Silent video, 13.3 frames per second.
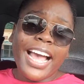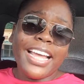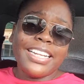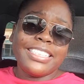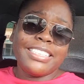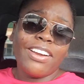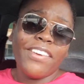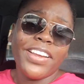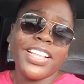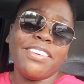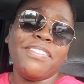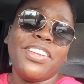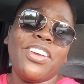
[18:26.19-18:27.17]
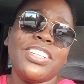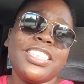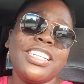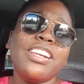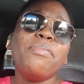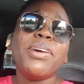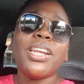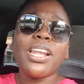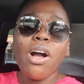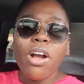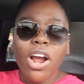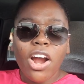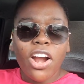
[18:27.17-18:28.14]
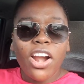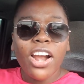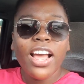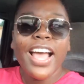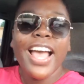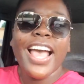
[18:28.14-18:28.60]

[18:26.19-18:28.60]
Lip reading: I'm sorry the video is a little bit longer,